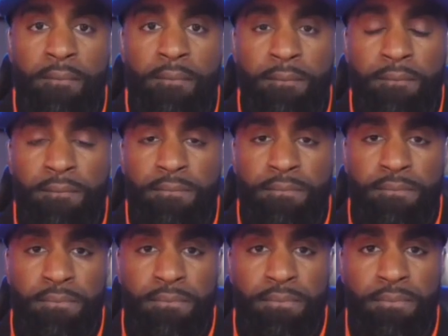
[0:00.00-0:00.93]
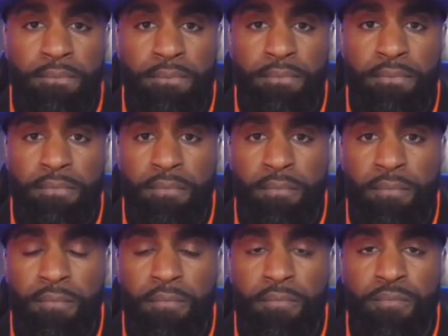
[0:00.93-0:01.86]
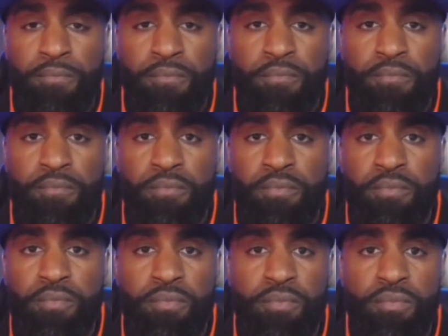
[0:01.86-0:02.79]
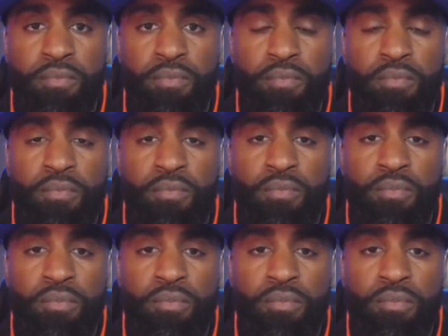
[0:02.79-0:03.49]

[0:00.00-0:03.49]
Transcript: (not speaking)